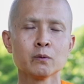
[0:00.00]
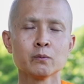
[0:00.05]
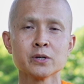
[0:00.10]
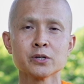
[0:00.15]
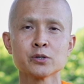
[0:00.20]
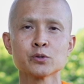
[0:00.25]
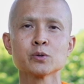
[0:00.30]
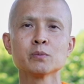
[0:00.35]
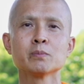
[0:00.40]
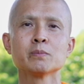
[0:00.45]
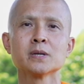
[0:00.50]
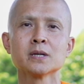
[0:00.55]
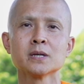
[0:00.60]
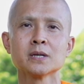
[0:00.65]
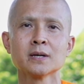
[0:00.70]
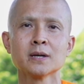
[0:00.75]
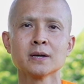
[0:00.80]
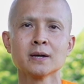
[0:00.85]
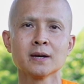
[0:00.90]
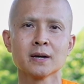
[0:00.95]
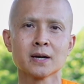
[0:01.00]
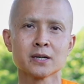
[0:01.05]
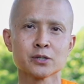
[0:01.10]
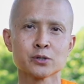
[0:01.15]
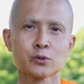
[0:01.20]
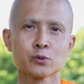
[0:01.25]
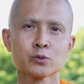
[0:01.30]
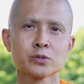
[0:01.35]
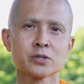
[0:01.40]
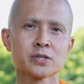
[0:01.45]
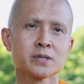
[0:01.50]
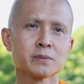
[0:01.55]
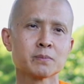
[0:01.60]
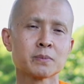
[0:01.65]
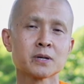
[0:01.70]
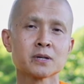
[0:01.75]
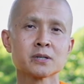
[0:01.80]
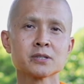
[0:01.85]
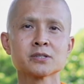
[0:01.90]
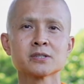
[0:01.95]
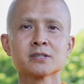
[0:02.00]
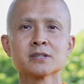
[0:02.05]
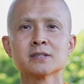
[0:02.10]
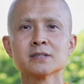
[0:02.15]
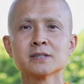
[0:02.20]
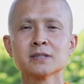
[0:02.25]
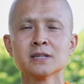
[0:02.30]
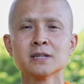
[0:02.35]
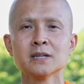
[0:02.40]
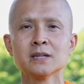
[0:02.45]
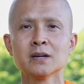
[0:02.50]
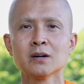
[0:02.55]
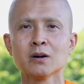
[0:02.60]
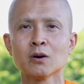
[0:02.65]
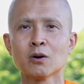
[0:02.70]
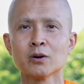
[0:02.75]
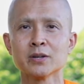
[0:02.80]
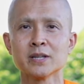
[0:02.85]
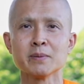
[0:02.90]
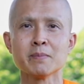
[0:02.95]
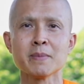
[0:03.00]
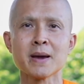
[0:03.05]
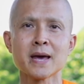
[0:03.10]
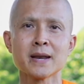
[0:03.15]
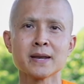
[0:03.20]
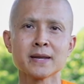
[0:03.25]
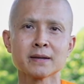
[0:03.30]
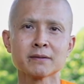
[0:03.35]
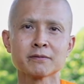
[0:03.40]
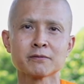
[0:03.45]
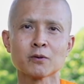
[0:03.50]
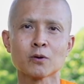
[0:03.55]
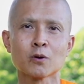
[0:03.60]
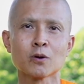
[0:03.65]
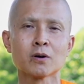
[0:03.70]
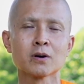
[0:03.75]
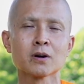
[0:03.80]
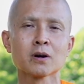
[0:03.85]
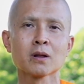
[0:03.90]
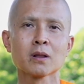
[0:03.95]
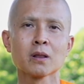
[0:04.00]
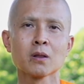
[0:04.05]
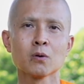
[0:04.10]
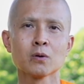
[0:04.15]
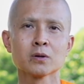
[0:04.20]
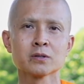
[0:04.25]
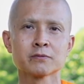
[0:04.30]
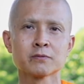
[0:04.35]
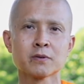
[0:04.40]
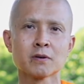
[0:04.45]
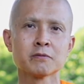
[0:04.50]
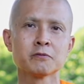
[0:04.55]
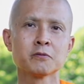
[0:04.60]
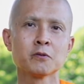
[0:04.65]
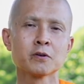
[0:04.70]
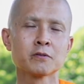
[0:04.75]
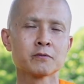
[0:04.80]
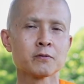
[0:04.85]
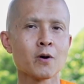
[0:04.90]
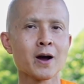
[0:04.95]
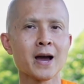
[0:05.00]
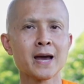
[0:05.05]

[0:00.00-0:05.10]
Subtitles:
We shouldn't be a choosy person or demanding for clothes, for food, for